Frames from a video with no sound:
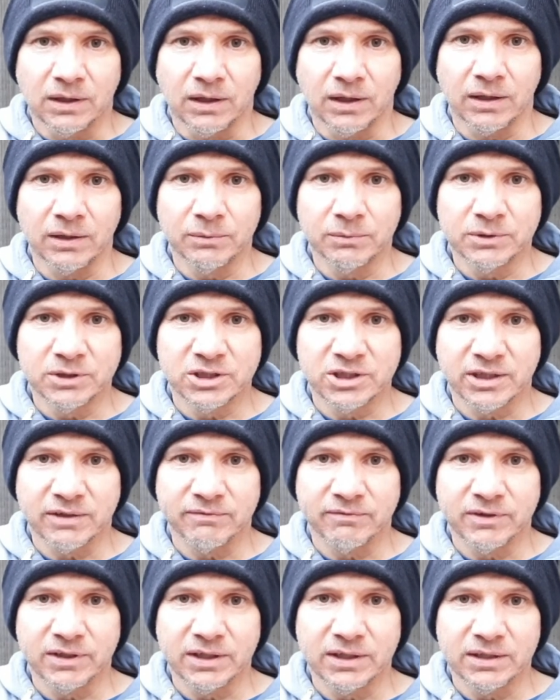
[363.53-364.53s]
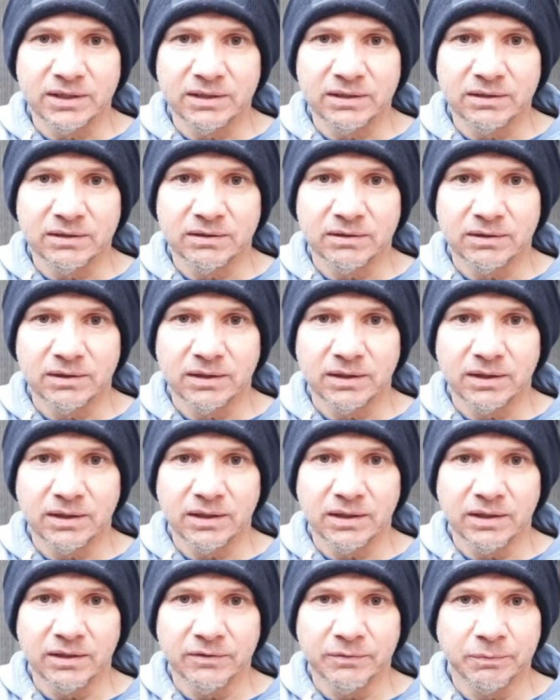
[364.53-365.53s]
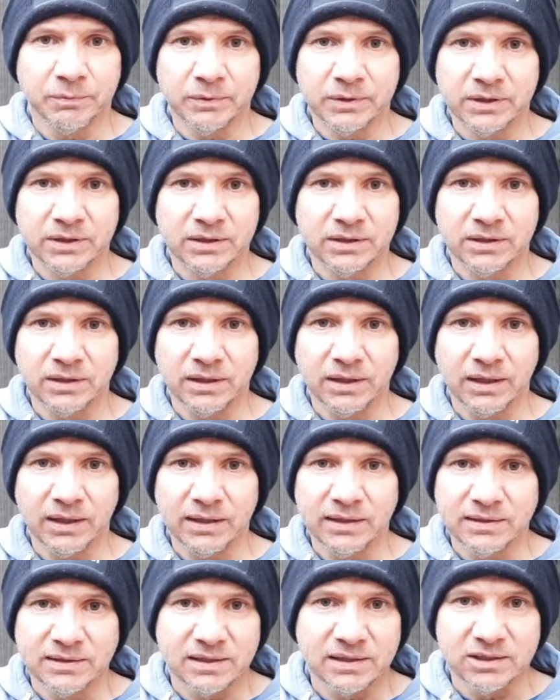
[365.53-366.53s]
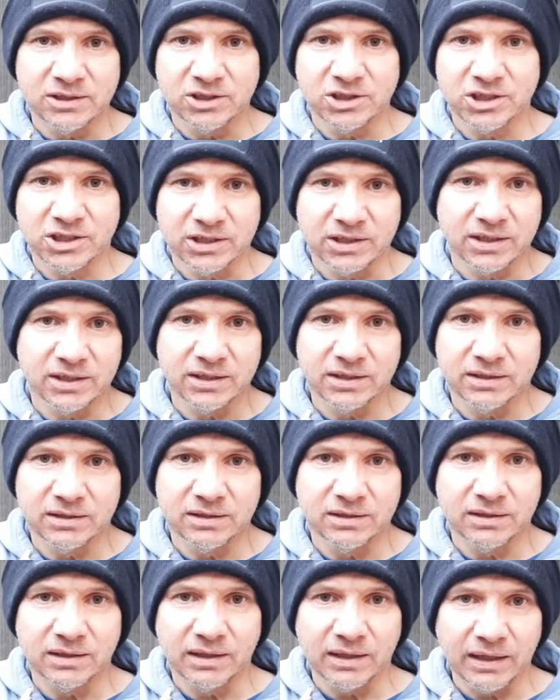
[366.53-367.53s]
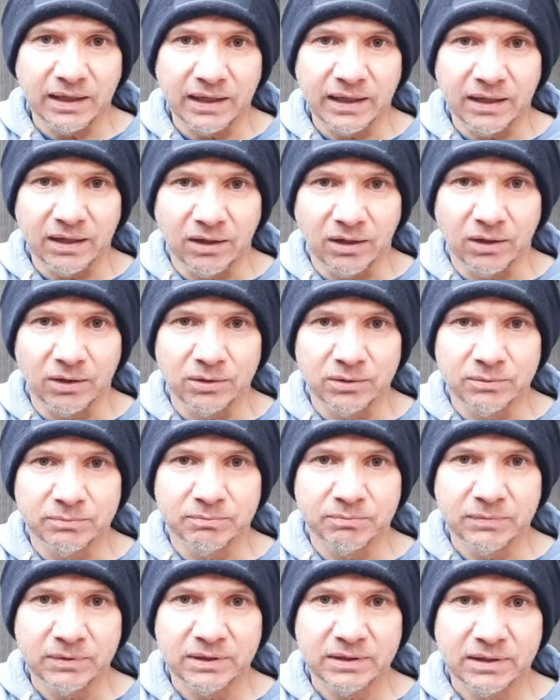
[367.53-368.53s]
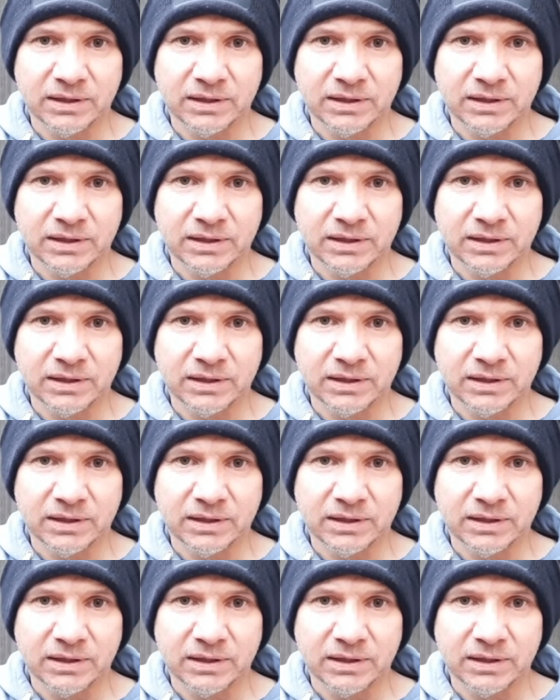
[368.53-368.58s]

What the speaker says: I would generally, if we're eating chicken at home,